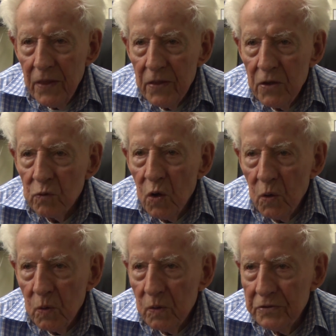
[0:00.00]
the
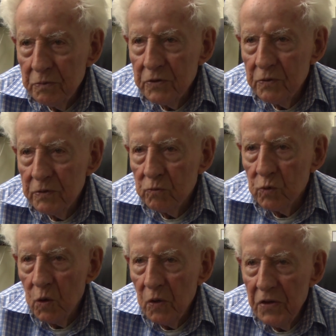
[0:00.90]
rolls, which would
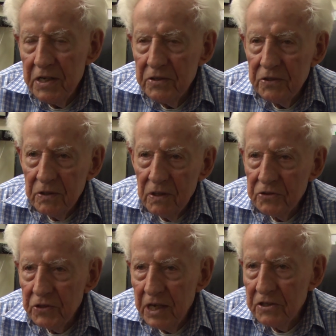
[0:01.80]
roll these
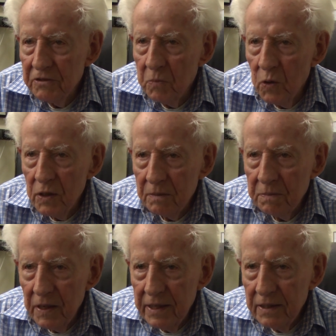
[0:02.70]
states of
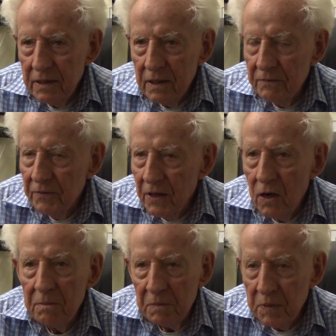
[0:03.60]
boilerplate, of
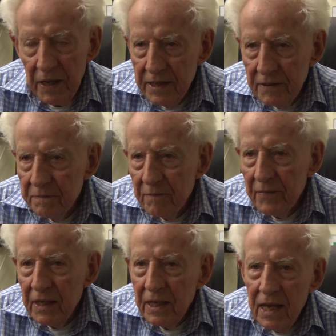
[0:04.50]
armor plate,
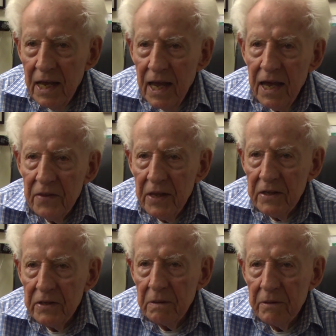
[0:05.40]
and
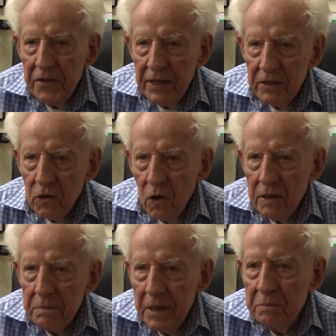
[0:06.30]
then the thing is called
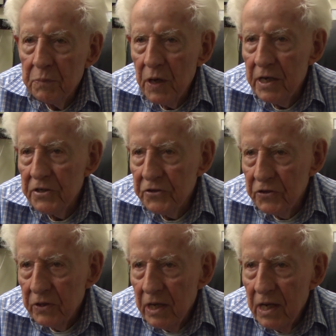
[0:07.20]
a big press,
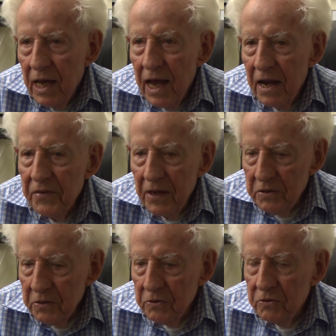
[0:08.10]
and then
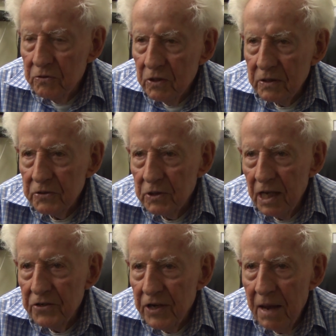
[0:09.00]
you took a
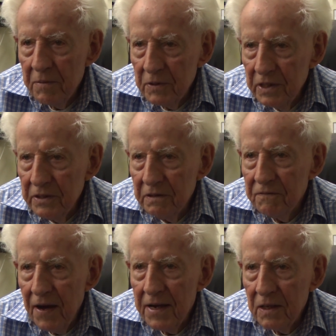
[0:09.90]
sledgehammer and did the
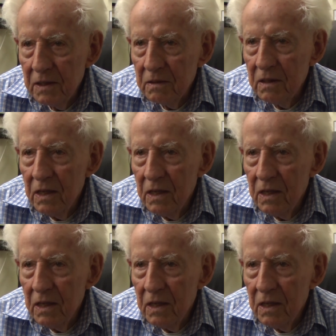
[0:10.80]
final